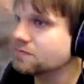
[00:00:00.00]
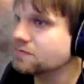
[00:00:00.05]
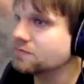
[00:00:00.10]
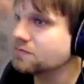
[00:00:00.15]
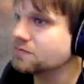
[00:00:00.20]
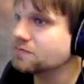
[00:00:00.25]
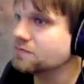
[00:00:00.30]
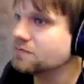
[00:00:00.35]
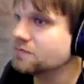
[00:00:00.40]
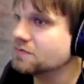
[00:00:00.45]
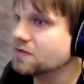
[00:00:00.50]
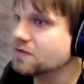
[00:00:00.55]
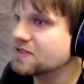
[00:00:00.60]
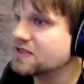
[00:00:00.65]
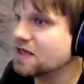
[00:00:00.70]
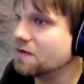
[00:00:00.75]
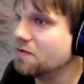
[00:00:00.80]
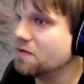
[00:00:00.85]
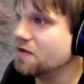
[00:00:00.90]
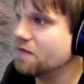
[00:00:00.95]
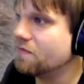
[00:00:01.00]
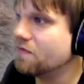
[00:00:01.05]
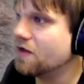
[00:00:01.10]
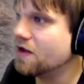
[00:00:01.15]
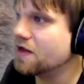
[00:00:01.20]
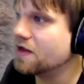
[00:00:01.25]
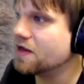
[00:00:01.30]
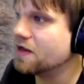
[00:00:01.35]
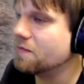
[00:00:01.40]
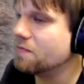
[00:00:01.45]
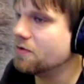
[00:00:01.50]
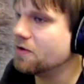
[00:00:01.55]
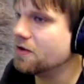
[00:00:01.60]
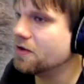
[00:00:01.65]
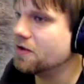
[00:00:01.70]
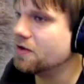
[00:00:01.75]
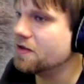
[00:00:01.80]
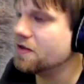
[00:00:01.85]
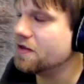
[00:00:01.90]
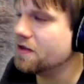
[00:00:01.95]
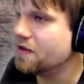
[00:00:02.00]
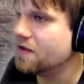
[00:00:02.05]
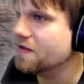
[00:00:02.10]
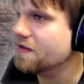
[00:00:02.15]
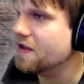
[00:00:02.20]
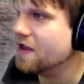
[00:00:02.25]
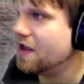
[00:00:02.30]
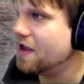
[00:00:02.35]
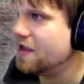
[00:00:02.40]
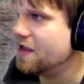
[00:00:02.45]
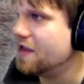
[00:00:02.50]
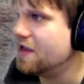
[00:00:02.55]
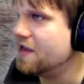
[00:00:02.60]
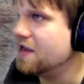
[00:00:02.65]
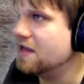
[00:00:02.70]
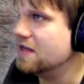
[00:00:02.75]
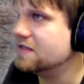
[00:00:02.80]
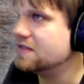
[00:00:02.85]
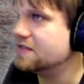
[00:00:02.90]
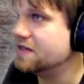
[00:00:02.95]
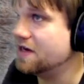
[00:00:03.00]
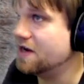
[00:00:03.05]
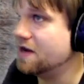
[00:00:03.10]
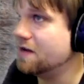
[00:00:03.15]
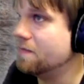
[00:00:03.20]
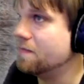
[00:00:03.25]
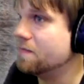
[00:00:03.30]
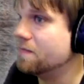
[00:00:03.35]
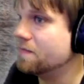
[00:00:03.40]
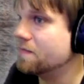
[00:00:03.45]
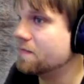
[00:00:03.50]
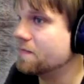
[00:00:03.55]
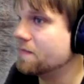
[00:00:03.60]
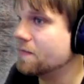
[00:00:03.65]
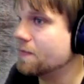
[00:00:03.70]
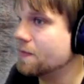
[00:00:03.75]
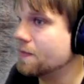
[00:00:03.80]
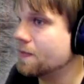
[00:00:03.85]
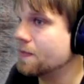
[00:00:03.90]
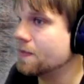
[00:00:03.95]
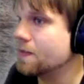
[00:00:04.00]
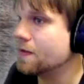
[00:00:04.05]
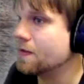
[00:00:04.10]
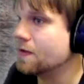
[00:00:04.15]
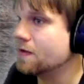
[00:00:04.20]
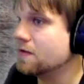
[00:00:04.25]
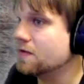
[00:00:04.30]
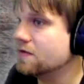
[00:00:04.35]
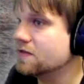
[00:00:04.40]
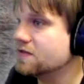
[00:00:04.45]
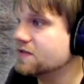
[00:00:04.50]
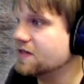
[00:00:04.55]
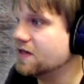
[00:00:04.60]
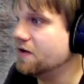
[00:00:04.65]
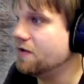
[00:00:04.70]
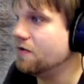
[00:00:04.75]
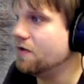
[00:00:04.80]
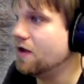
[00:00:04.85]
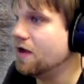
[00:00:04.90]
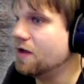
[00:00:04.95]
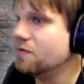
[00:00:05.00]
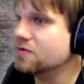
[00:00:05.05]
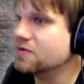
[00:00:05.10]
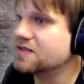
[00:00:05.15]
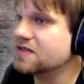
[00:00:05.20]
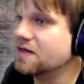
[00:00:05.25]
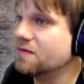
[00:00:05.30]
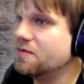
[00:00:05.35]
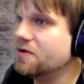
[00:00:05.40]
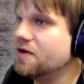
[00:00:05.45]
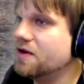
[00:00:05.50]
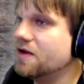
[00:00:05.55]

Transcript: Her summoning sign should be by the bonfire. Yeah, it is, yeah. Yeah. So, I will summon...